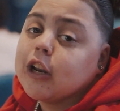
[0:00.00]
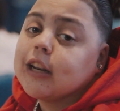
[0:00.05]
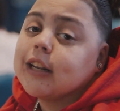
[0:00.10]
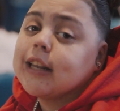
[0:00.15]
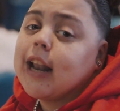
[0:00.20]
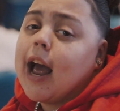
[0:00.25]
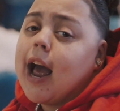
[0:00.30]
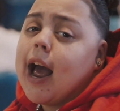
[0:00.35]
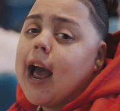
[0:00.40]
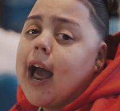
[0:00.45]
gonna
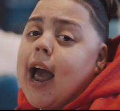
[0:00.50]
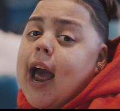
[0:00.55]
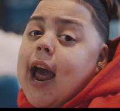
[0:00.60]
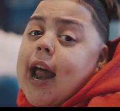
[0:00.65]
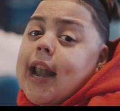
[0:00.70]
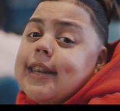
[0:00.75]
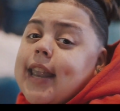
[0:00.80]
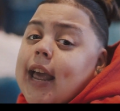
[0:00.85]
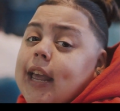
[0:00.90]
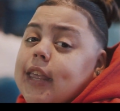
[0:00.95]
deny
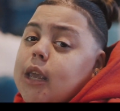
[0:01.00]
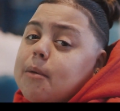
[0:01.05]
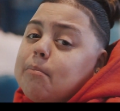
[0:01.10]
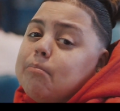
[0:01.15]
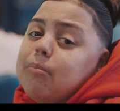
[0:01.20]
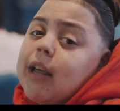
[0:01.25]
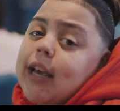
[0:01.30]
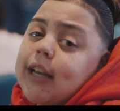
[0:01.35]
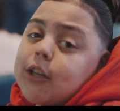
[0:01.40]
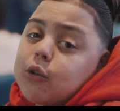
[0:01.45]
that you're
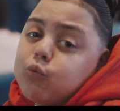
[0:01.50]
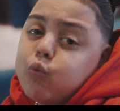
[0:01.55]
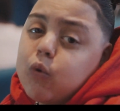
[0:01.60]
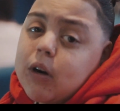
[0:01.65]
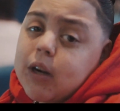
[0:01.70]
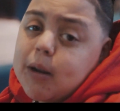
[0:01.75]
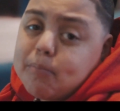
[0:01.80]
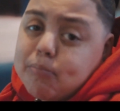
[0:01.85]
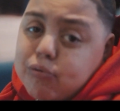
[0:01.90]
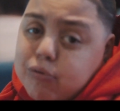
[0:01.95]
blessed
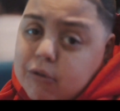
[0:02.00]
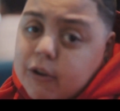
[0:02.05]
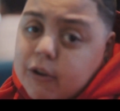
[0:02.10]
with a